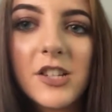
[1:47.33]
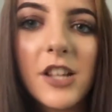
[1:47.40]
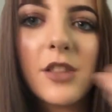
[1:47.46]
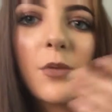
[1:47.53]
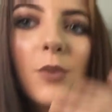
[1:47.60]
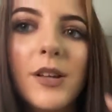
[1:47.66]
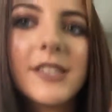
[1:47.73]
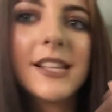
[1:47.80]
Like
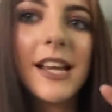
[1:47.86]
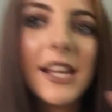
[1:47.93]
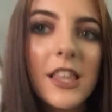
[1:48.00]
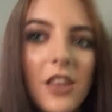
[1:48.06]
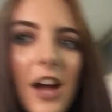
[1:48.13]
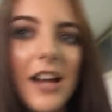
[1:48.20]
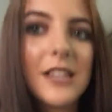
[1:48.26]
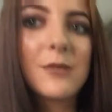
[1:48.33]
the ones that he
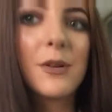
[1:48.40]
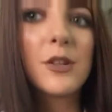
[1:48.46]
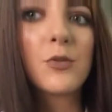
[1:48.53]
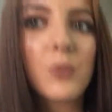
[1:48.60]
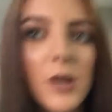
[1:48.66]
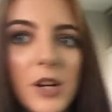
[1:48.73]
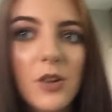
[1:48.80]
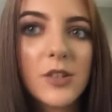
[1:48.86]
liked, we had to
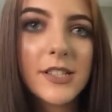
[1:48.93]
read on